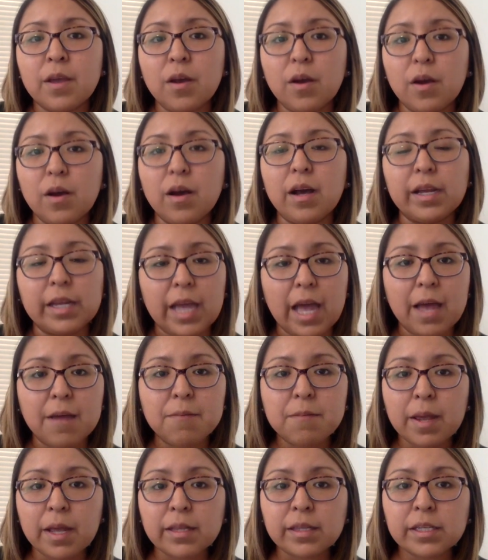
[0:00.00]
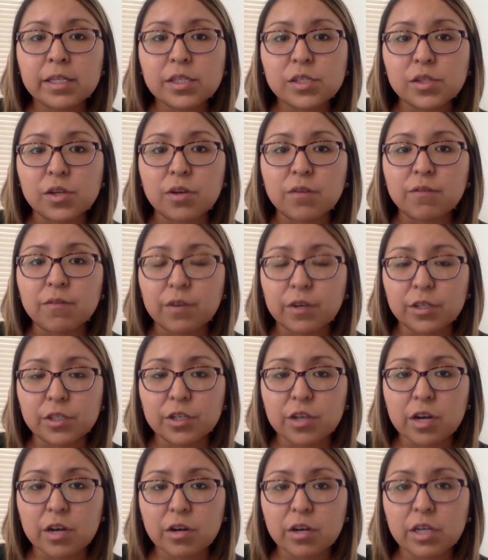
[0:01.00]
again mainly served first
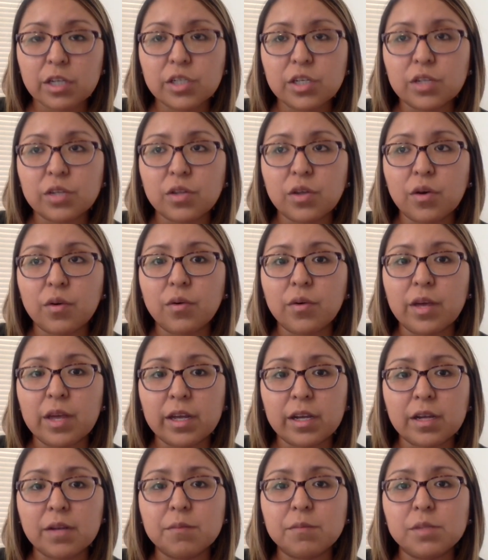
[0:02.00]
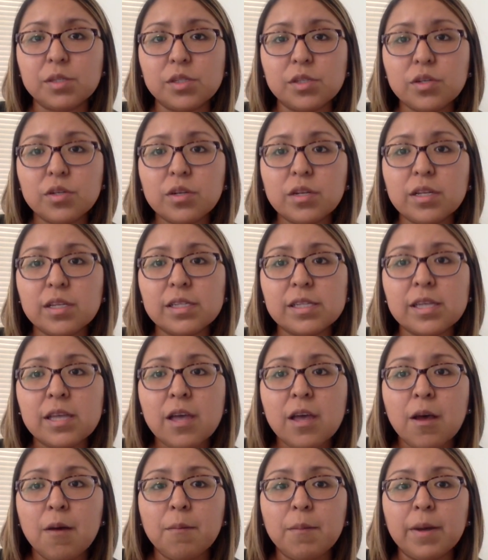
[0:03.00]
generation low income students,
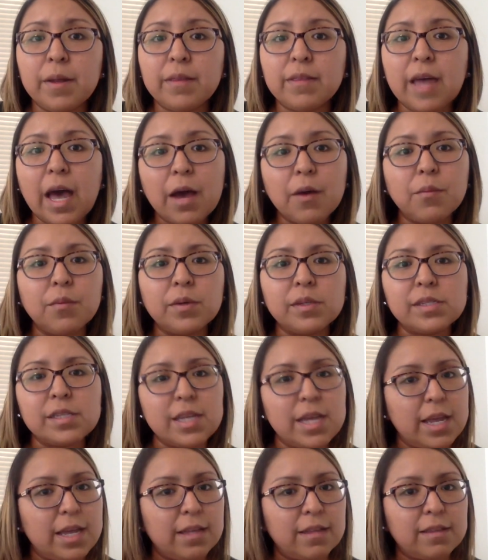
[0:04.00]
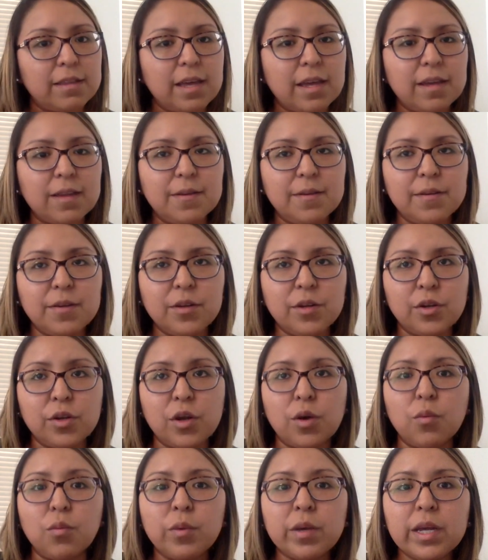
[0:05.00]
but that was it. That
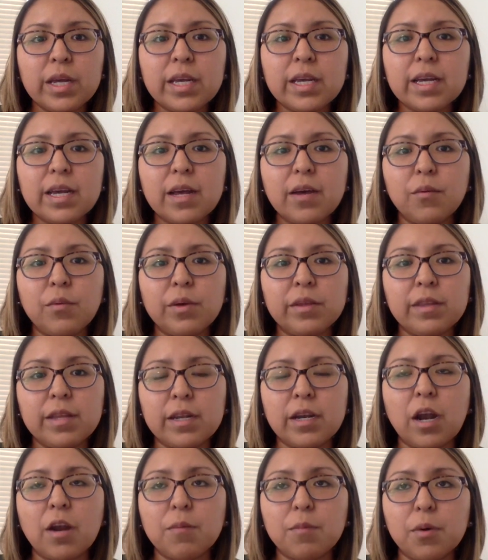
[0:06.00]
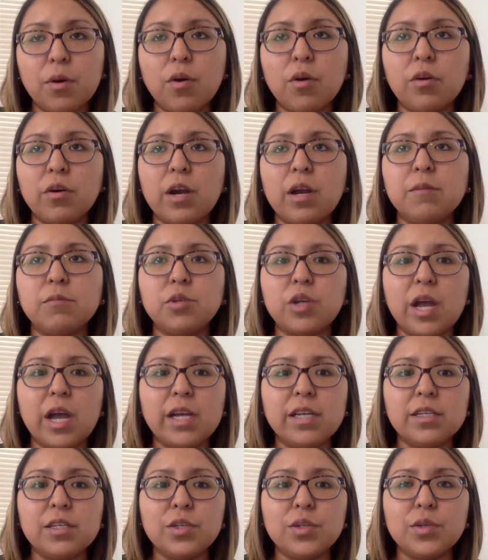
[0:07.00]
we within our program
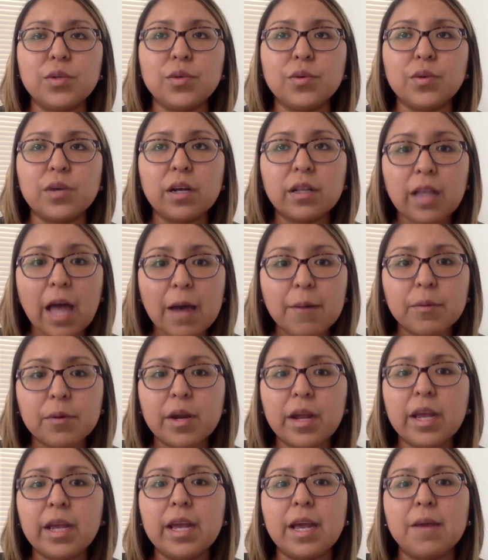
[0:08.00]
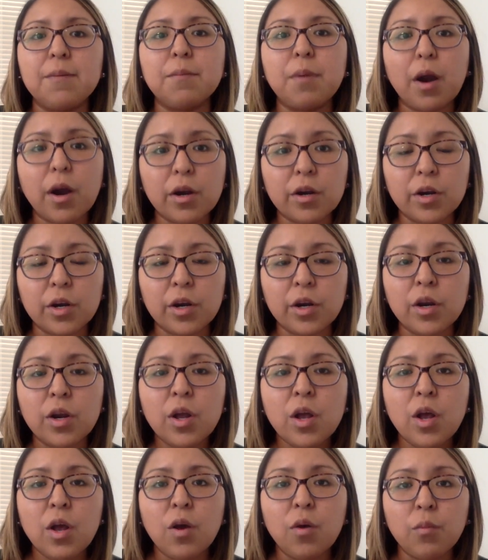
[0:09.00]
tried to collaborate and partner
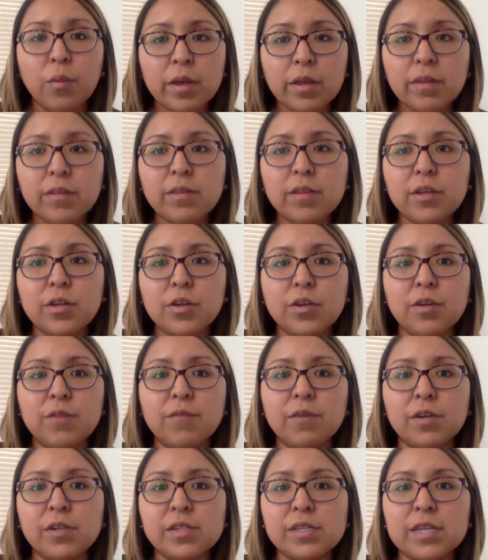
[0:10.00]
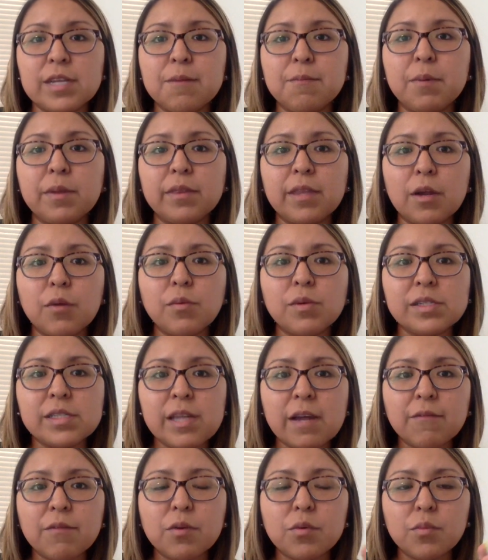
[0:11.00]
with the university, but there was
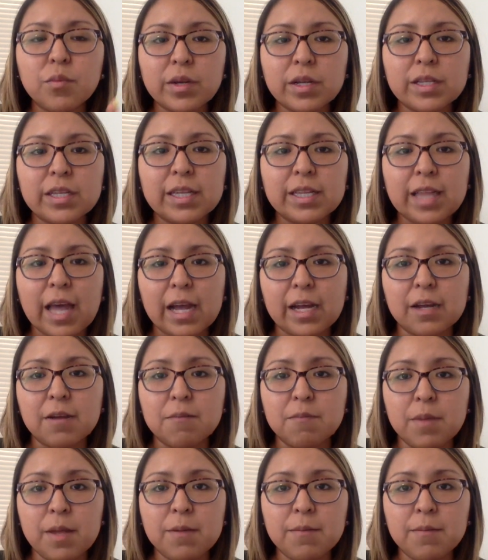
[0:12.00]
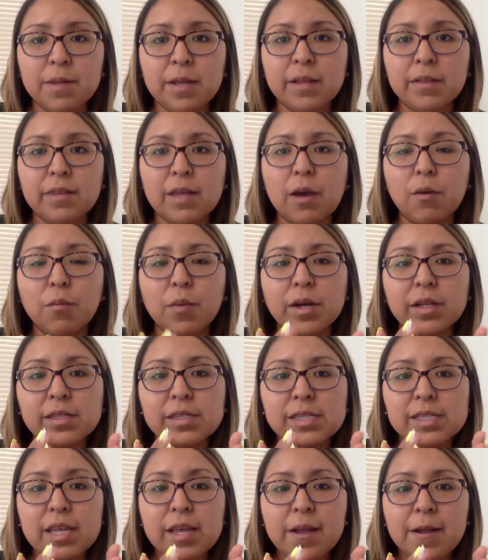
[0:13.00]
never really that commitment that
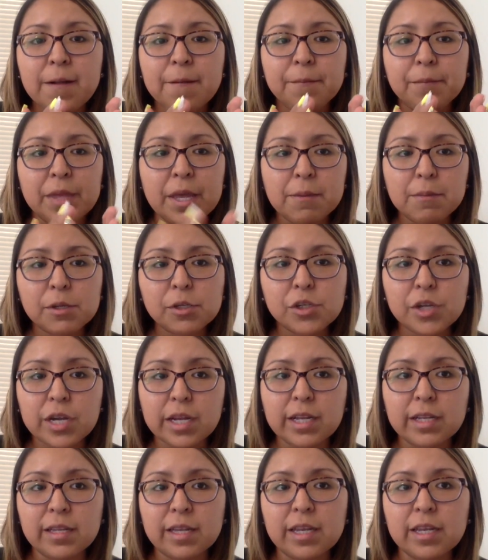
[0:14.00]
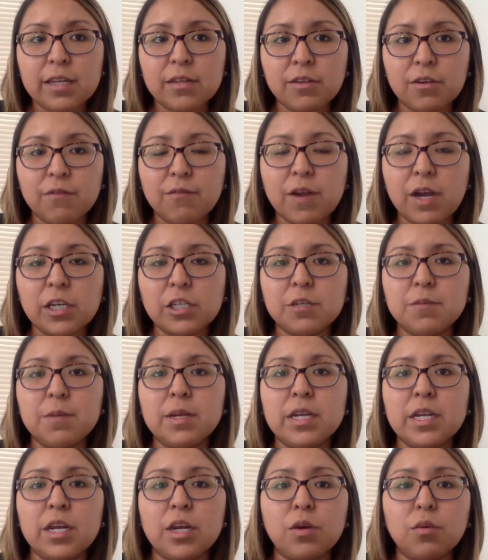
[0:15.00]
once they matriculated the
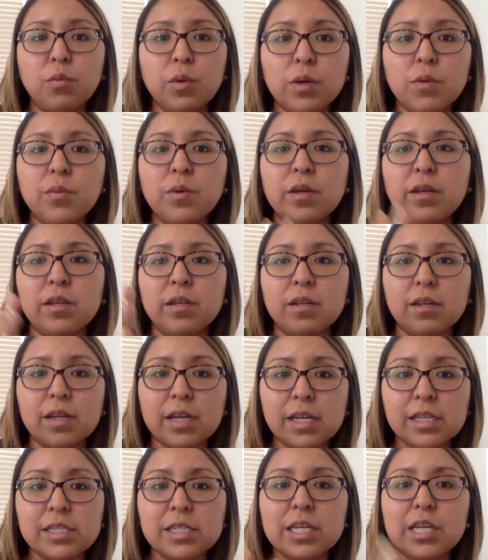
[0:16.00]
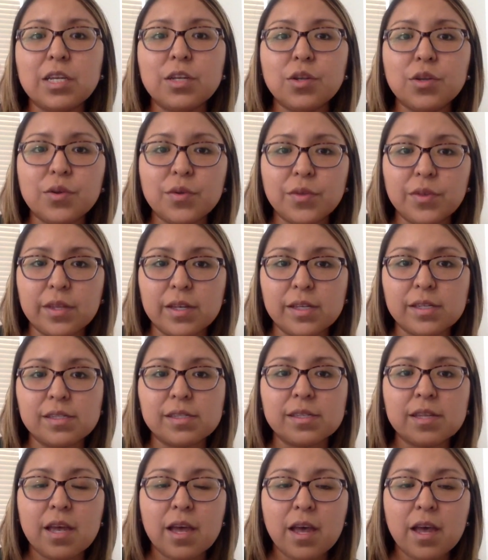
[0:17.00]
freshman year, we would continue this